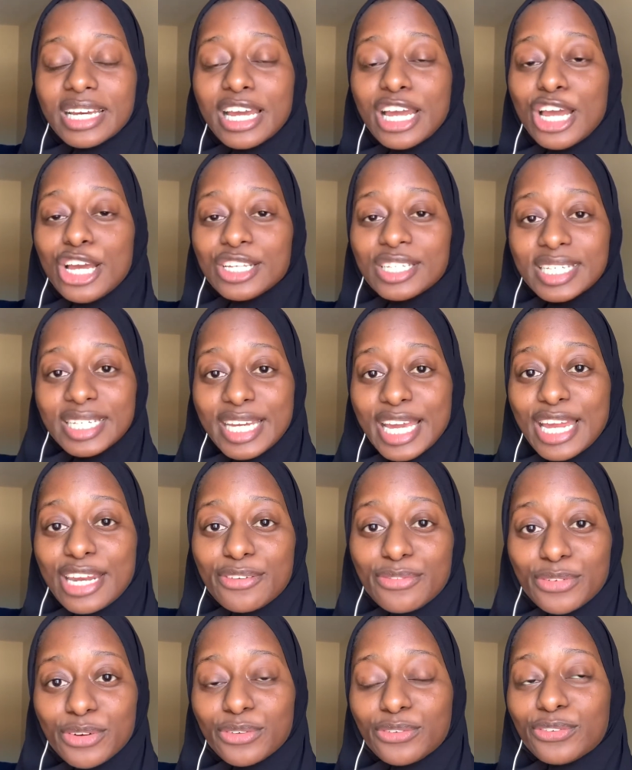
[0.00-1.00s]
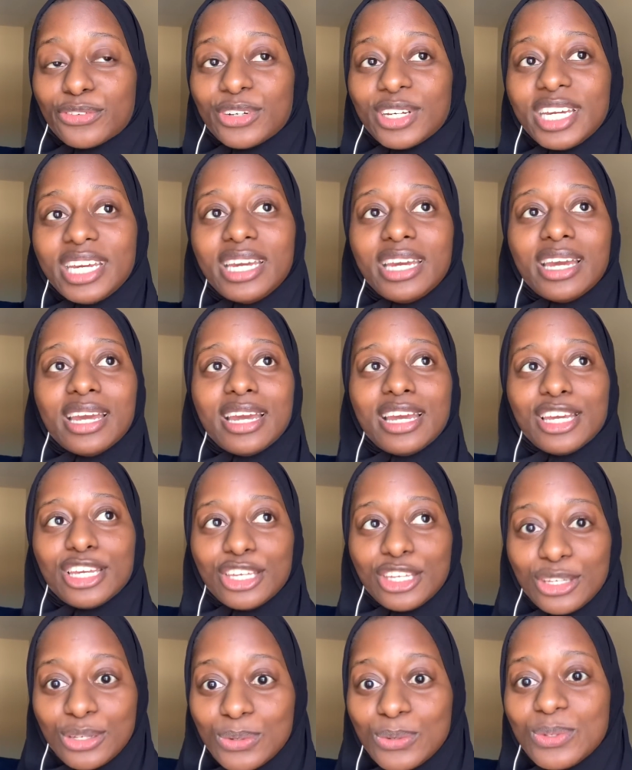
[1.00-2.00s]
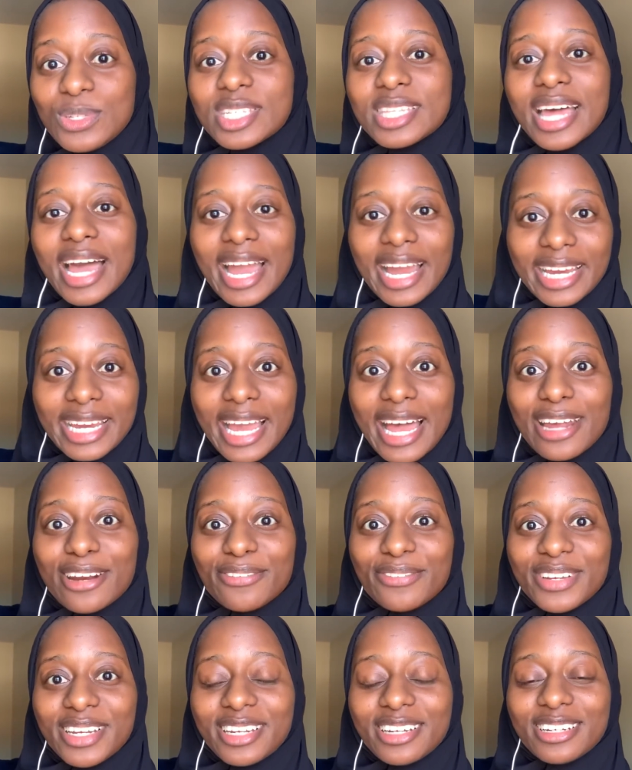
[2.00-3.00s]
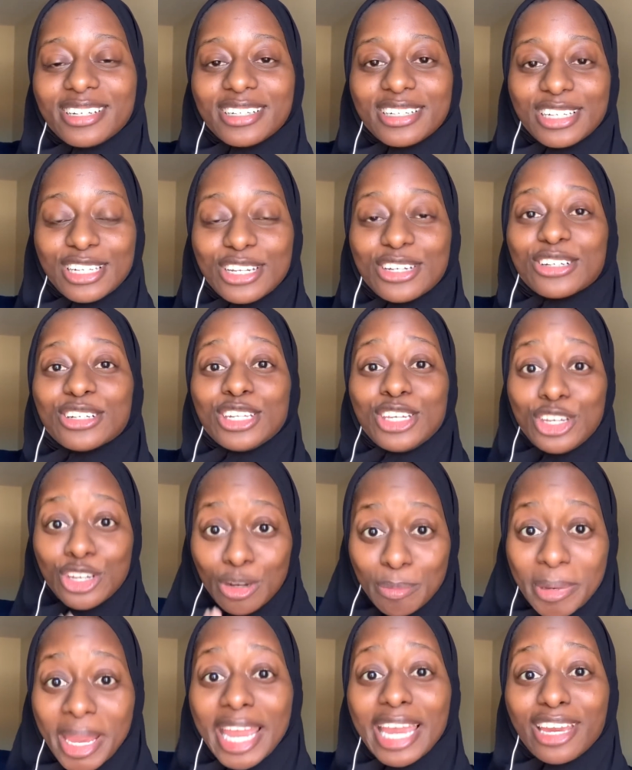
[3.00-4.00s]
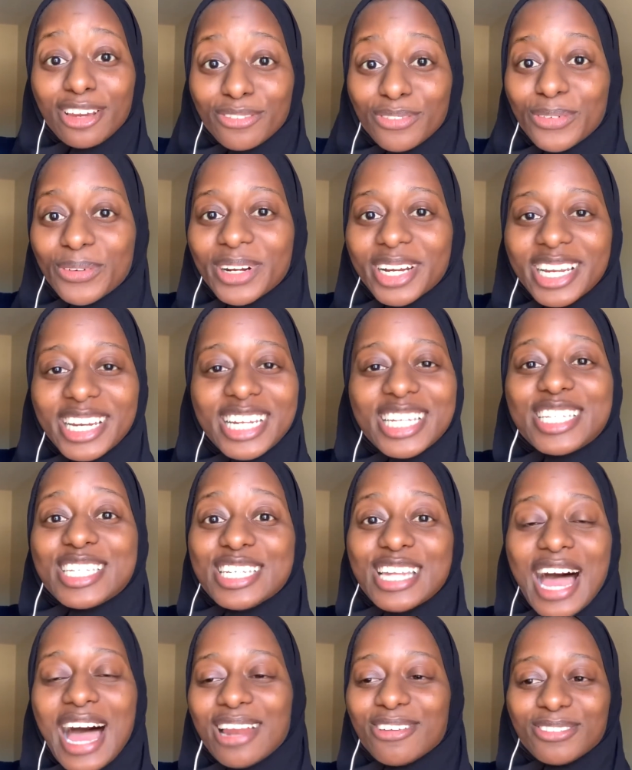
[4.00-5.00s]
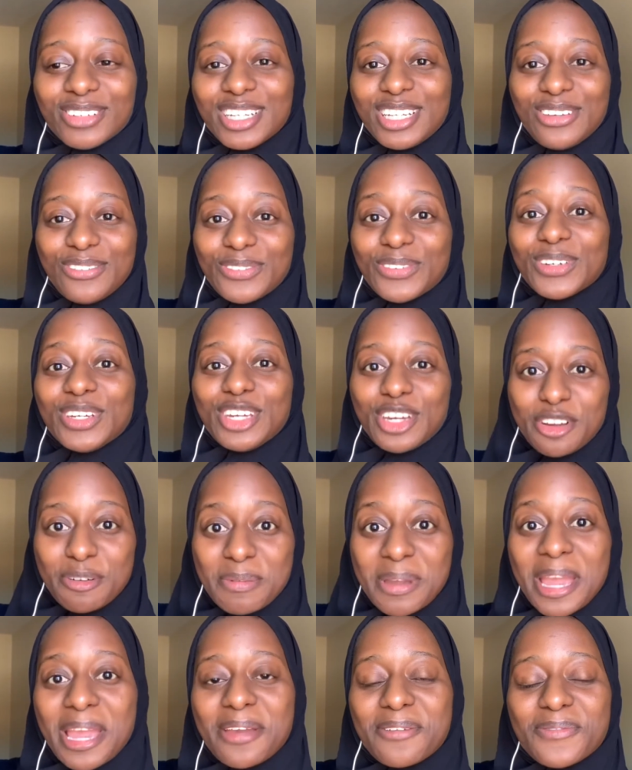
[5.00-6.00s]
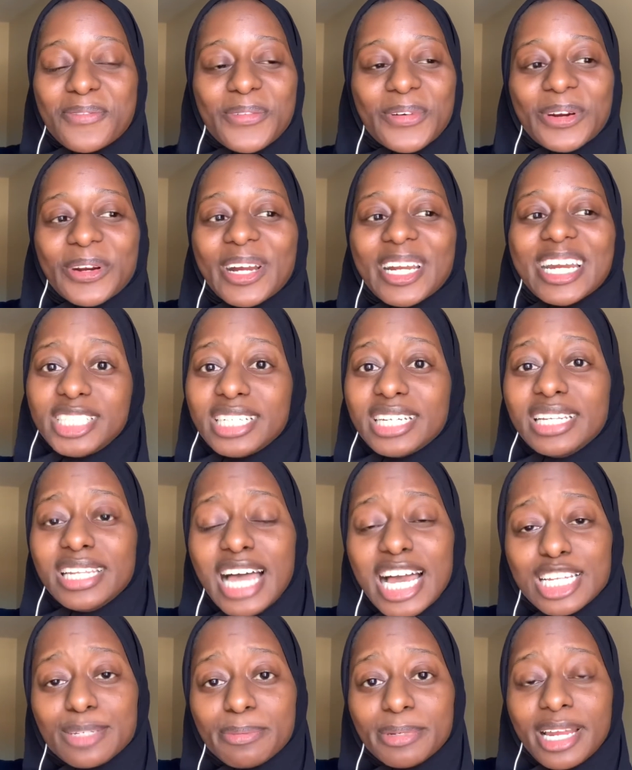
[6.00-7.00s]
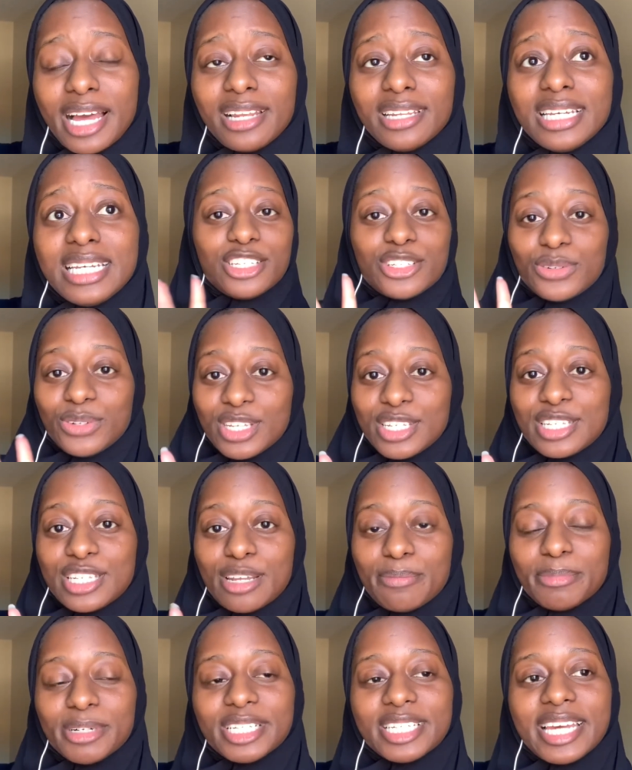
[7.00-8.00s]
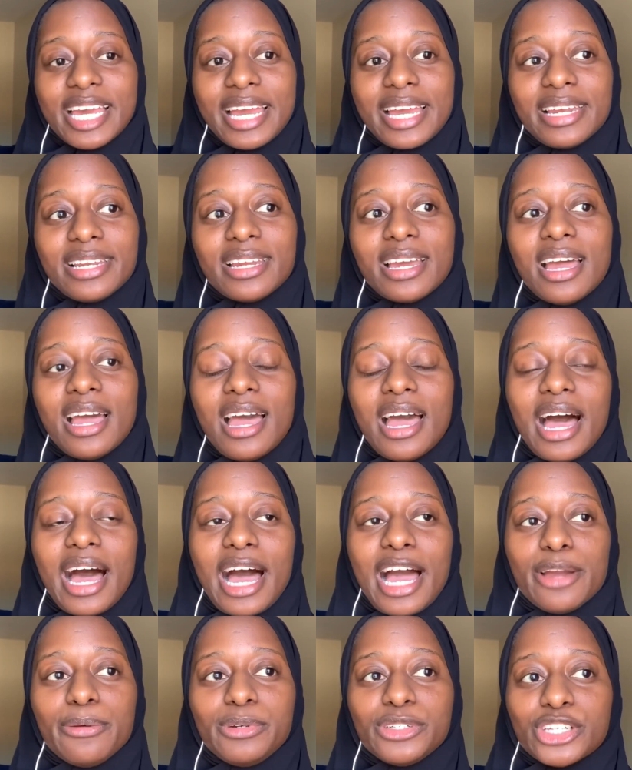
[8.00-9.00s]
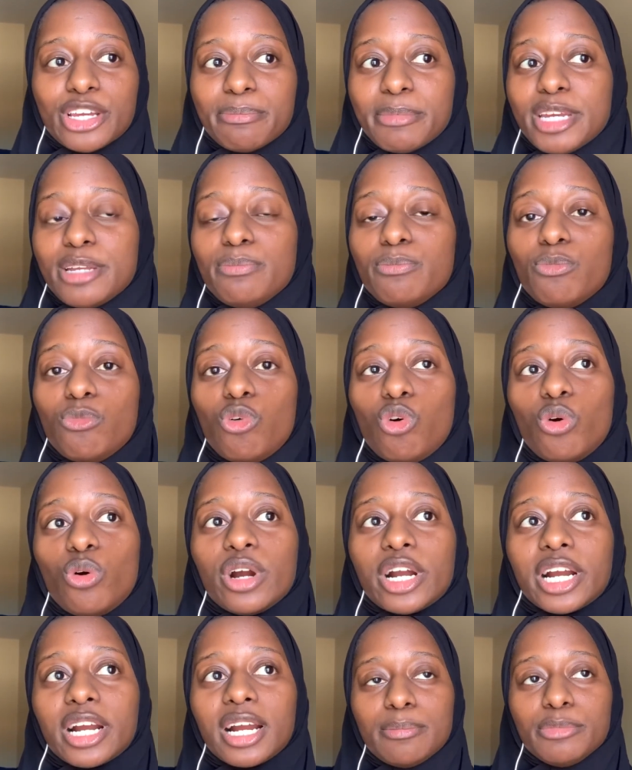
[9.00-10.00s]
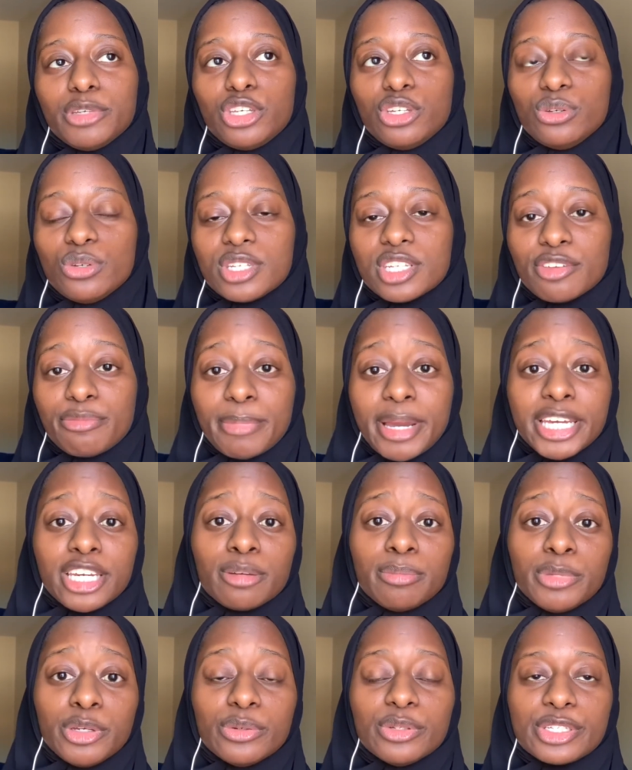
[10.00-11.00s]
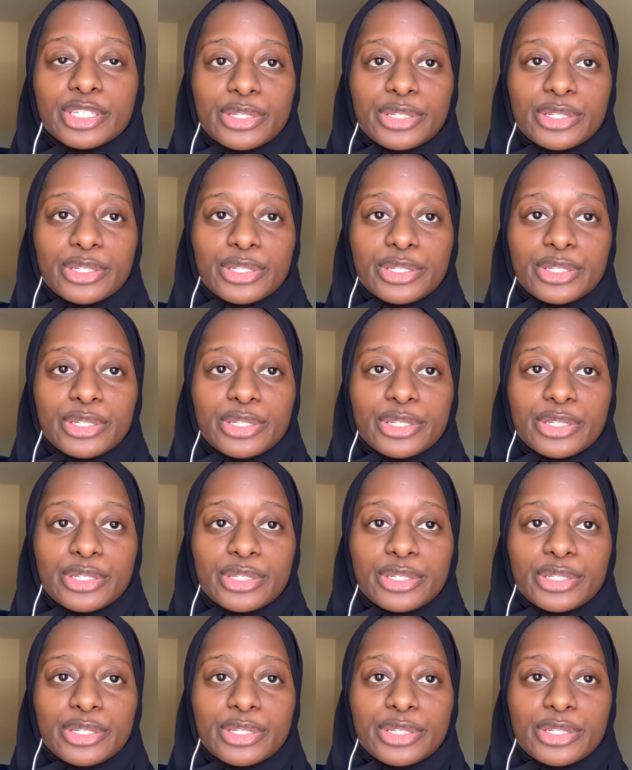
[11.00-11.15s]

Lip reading: to get it for free, use the heck out of it. Literally, you're paying for it. It's not really free, you're paying for it. Last but not least, so this is number 10, I wish I made more use of my commute. So